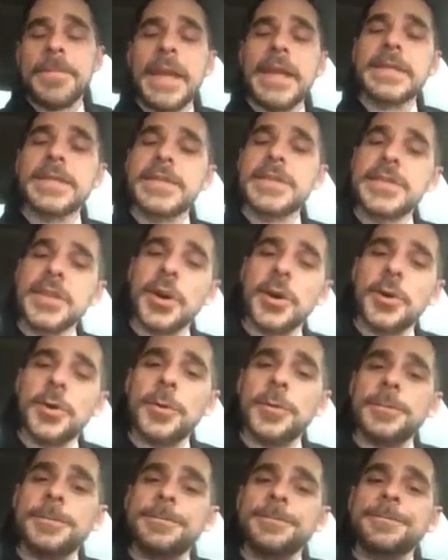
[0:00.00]
And
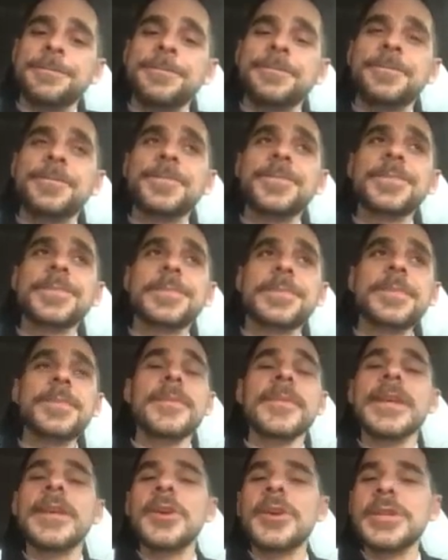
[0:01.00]
so
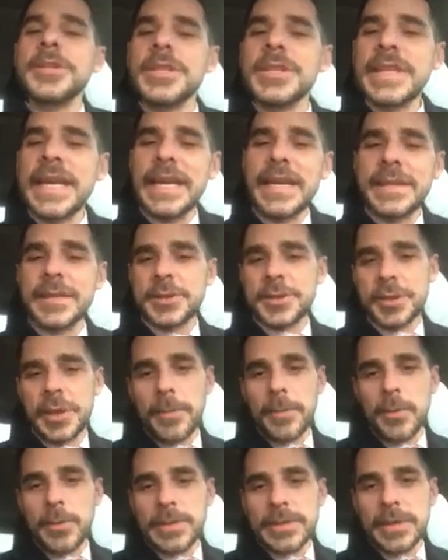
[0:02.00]
you can just get into
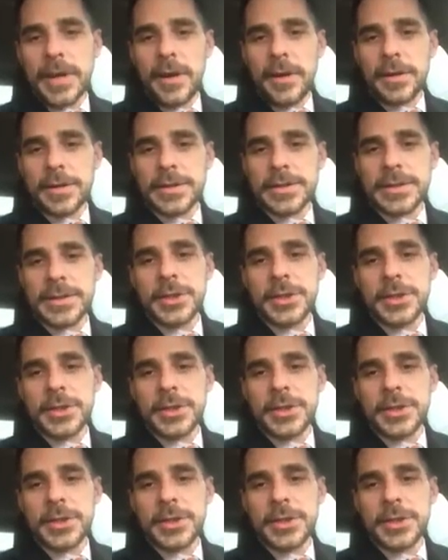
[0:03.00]
trouble with dollars,